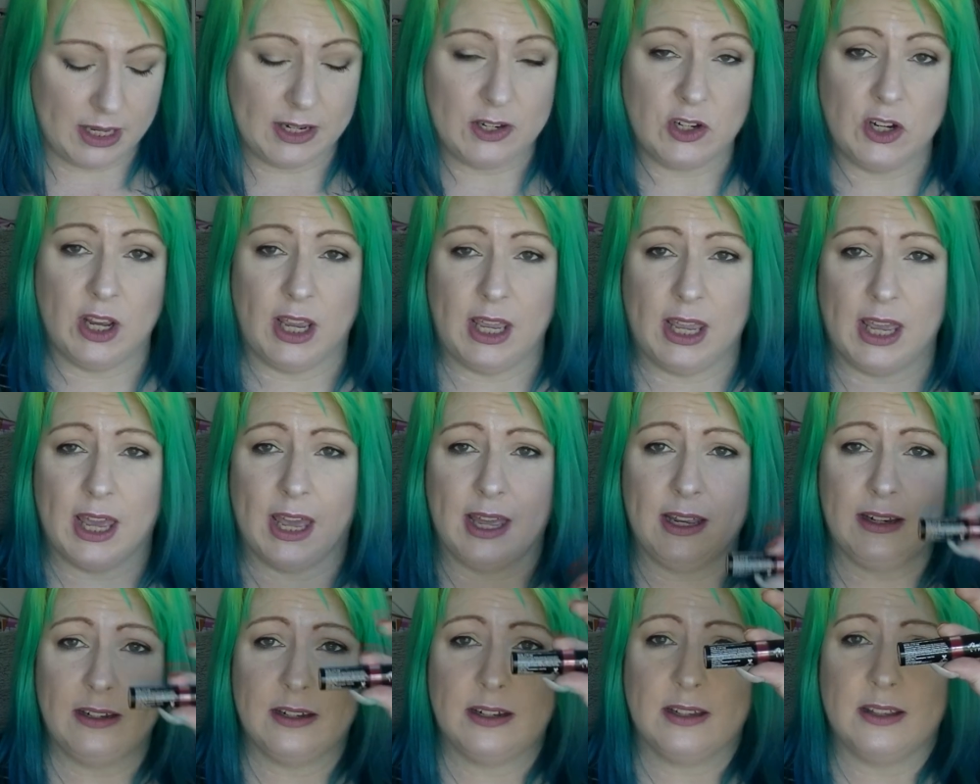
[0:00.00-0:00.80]
J
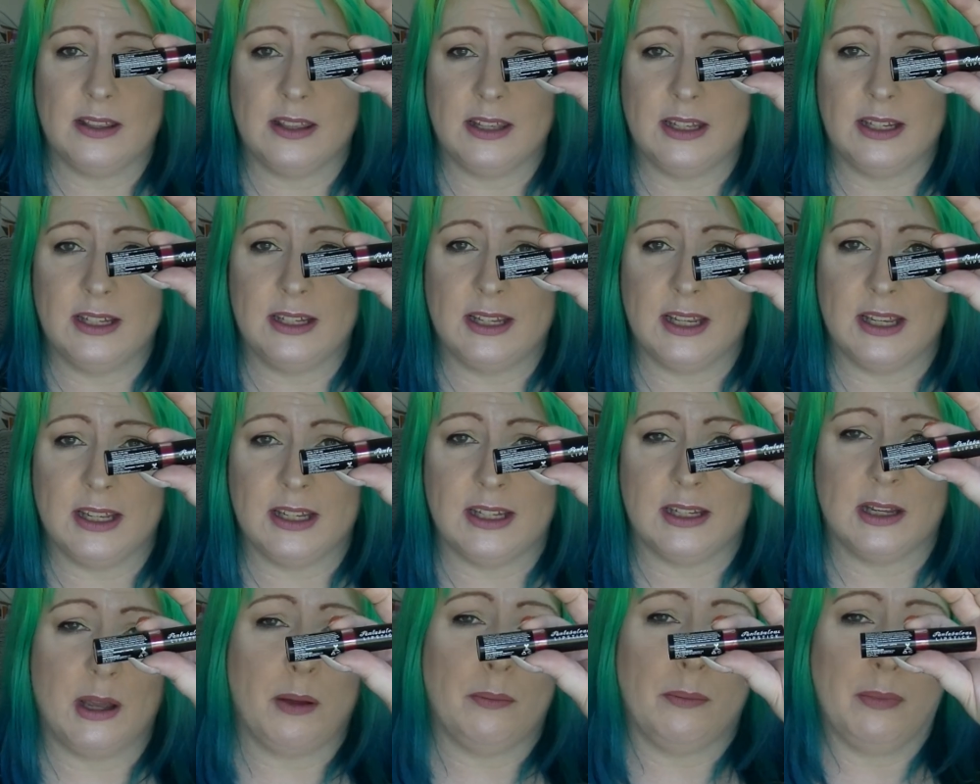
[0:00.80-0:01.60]
CAT. This
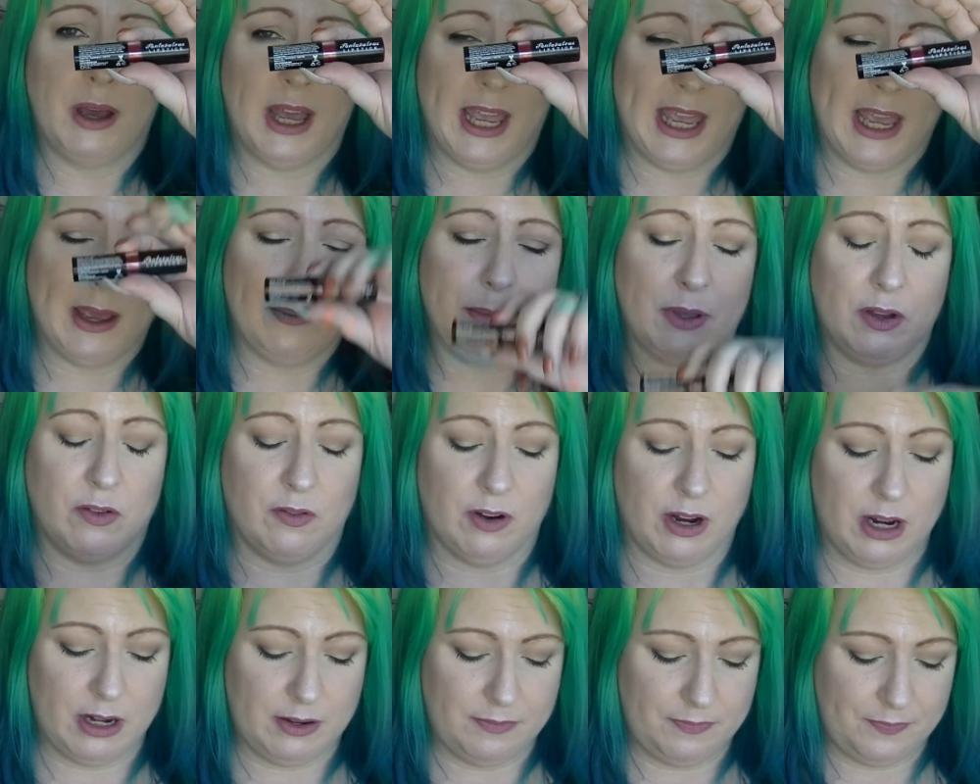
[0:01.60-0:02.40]
is Miami
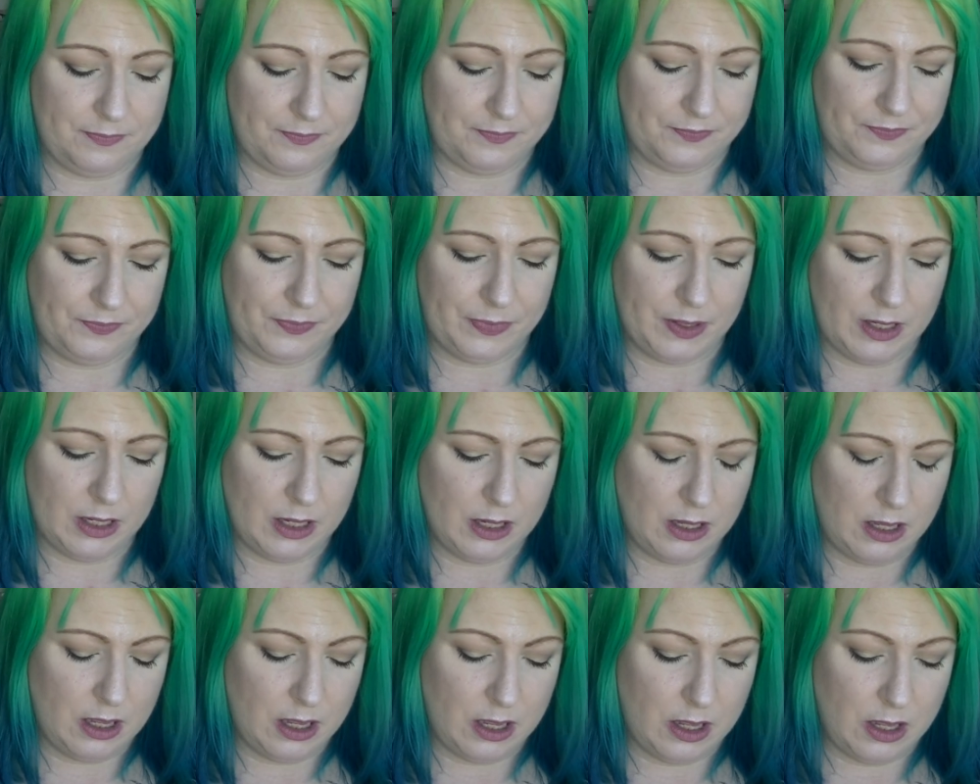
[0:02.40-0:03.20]
Red,
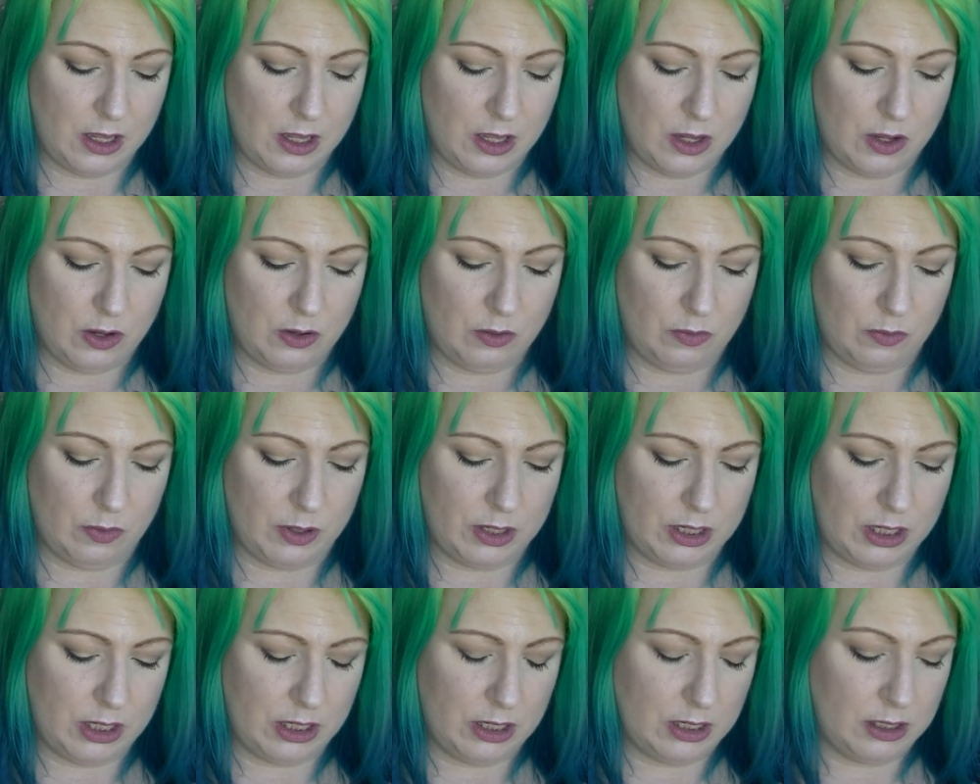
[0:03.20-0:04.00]

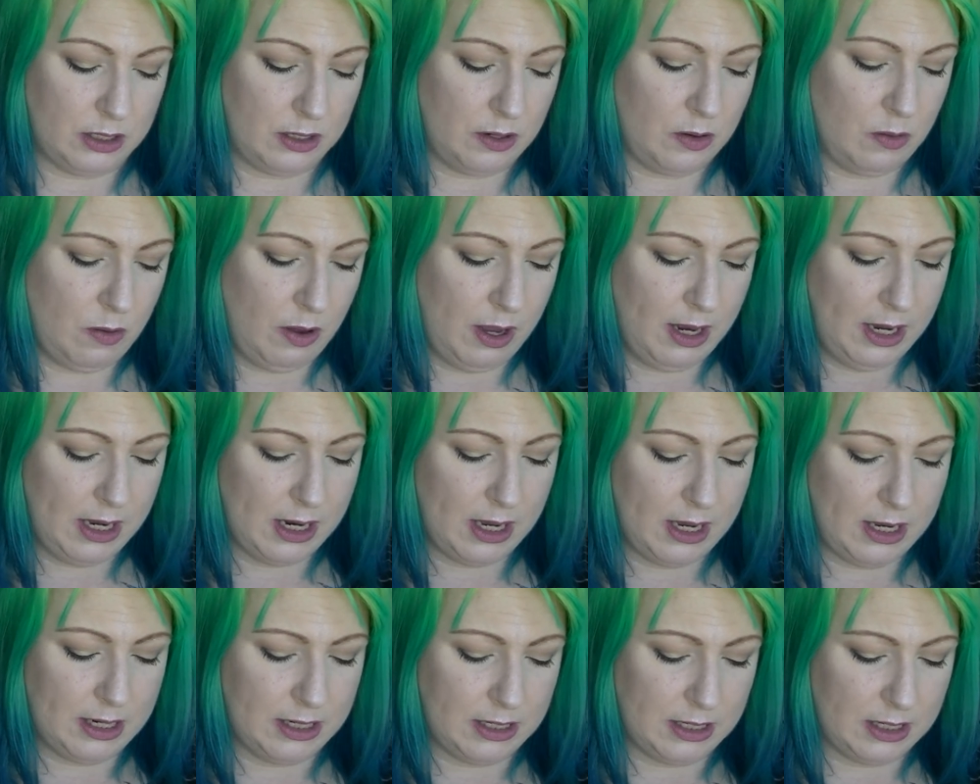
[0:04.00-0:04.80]
which is quite
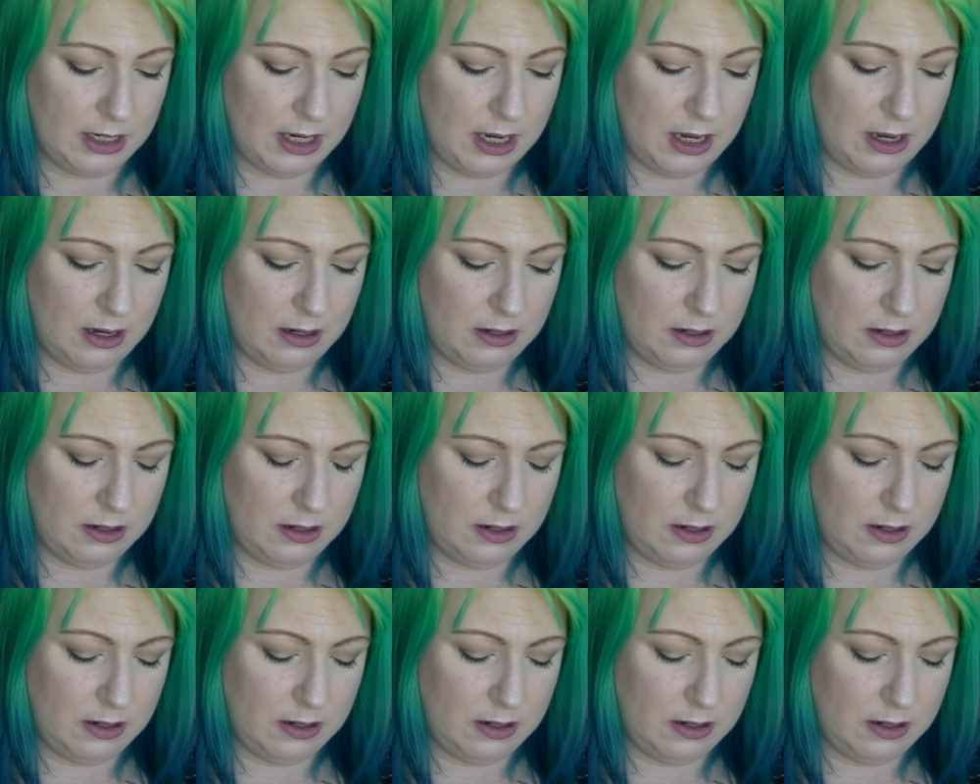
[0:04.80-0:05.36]
a dark